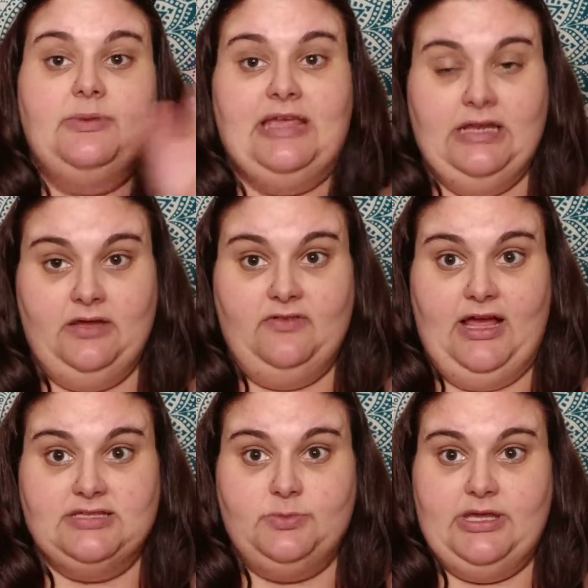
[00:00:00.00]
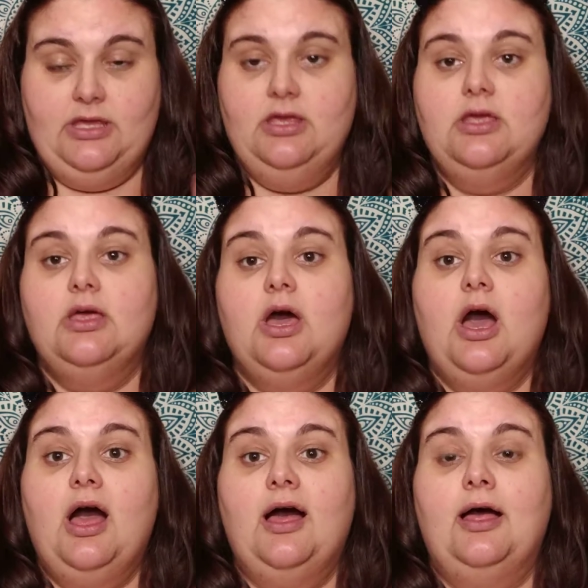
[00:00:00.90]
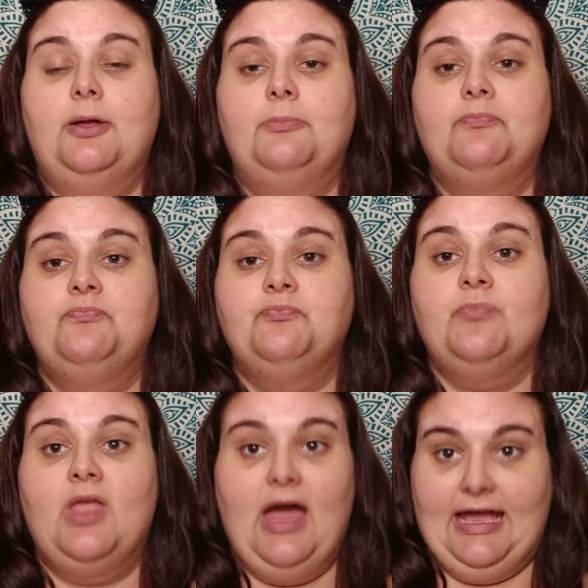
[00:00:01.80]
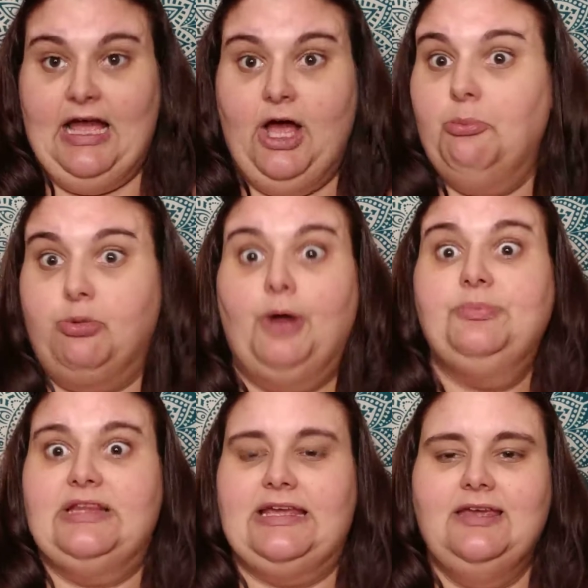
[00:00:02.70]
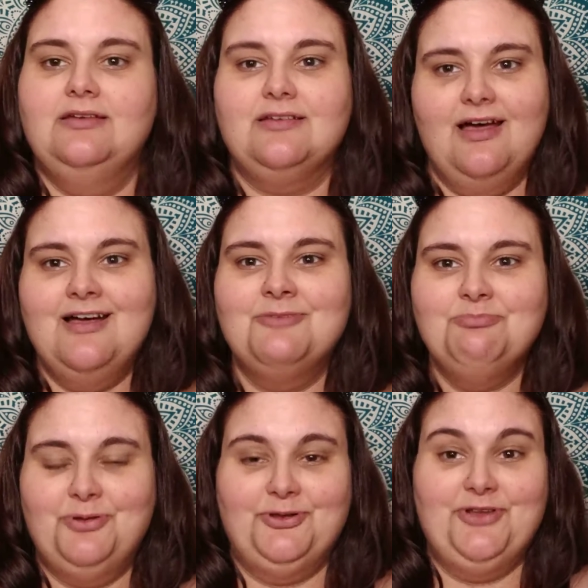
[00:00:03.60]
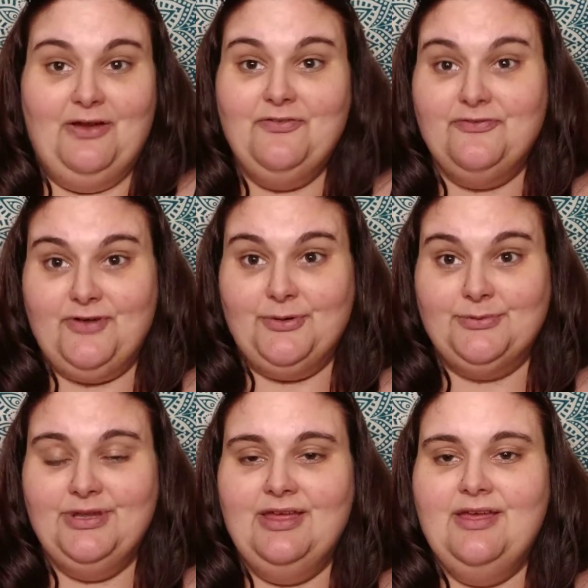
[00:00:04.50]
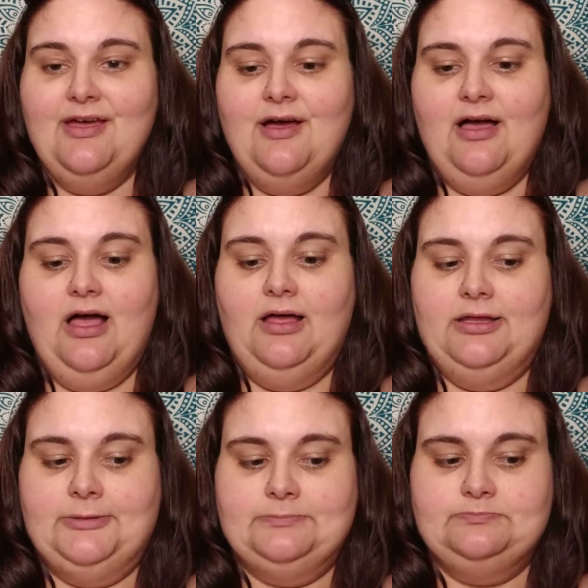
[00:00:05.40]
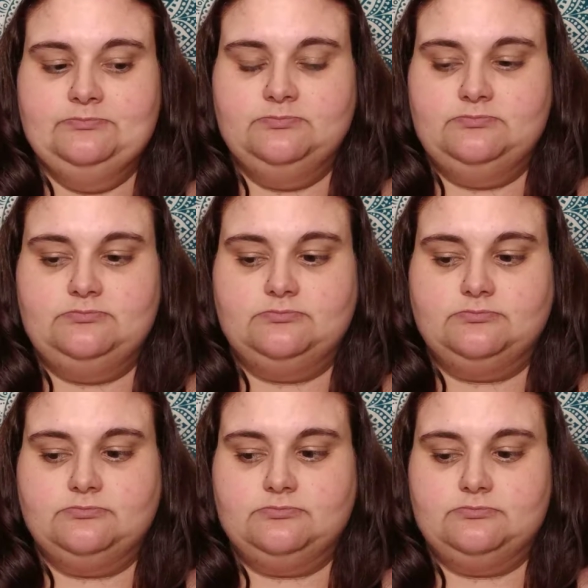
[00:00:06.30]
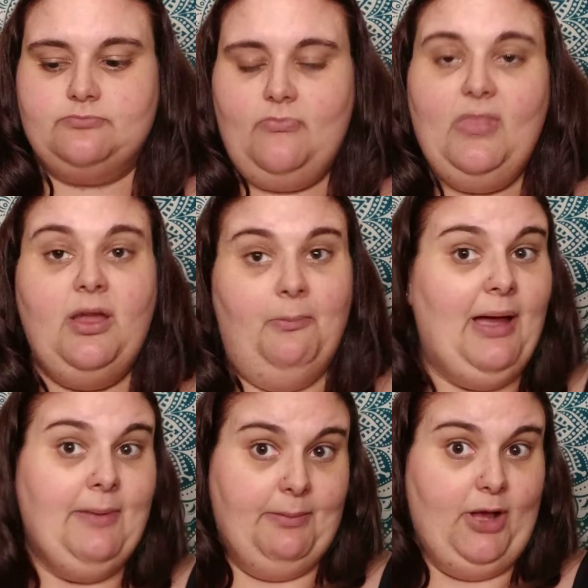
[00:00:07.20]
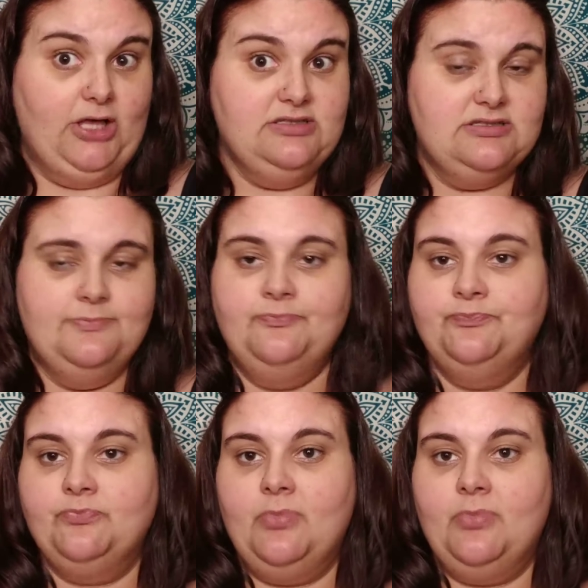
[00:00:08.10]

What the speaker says: the beginning of last week, I got abruptly pulled off the phone by my boss